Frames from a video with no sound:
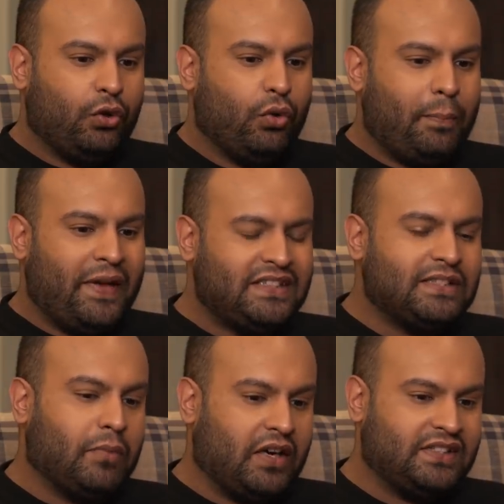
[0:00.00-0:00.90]
who
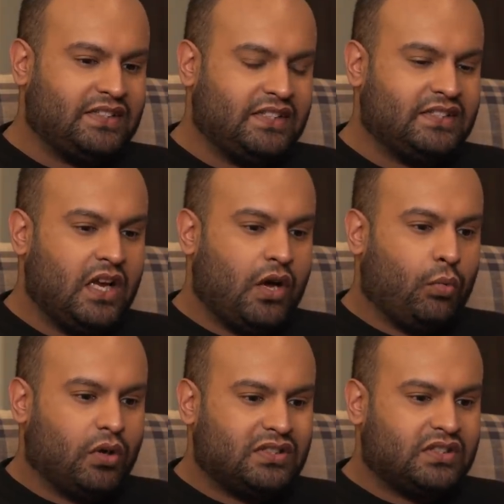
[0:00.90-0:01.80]
epitomizes
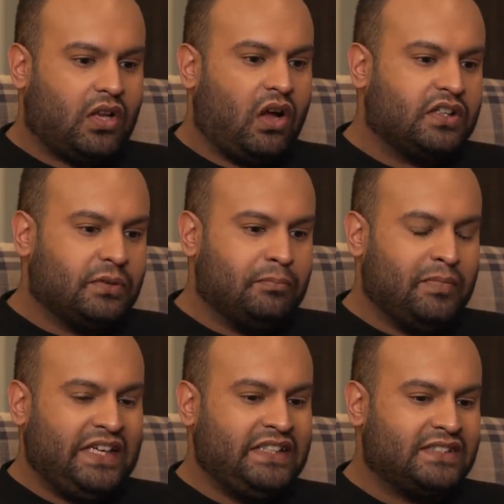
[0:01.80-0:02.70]
what stardom
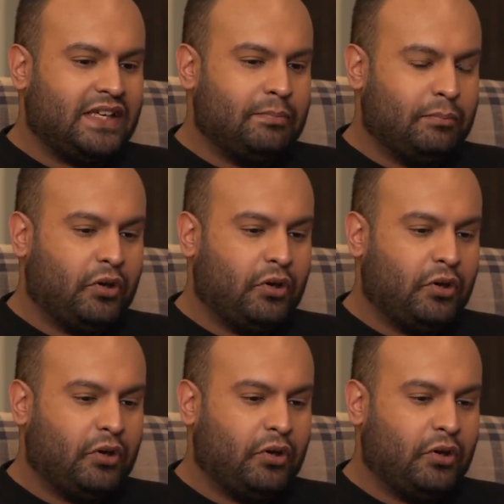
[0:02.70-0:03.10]
means in